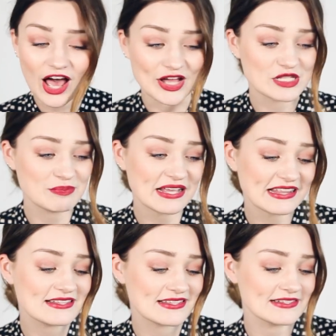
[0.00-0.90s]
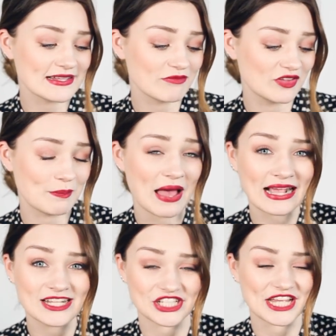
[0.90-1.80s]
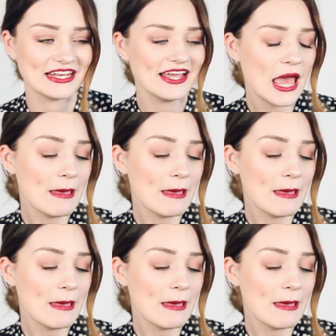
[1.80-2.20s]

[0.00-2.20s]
I just picked these things up for the packaging.